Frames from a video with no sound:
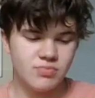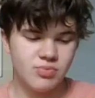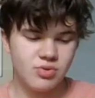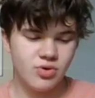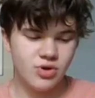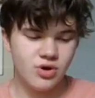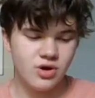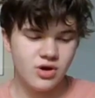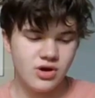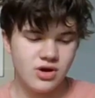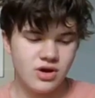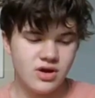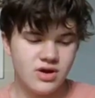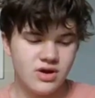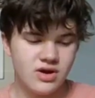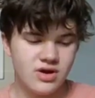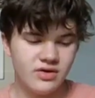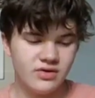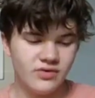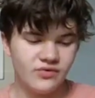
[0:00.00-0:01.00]
support
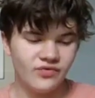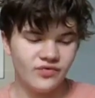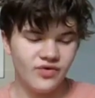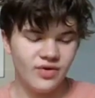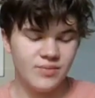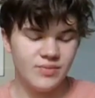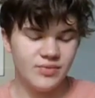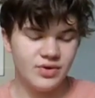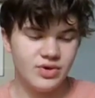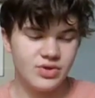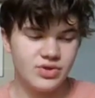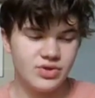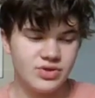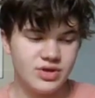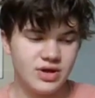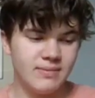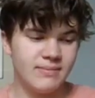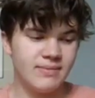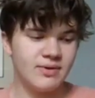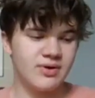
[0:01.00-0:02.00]
from this
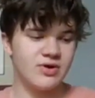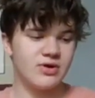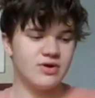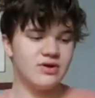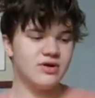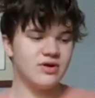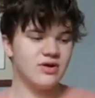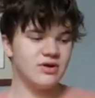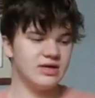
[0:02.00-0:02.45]
number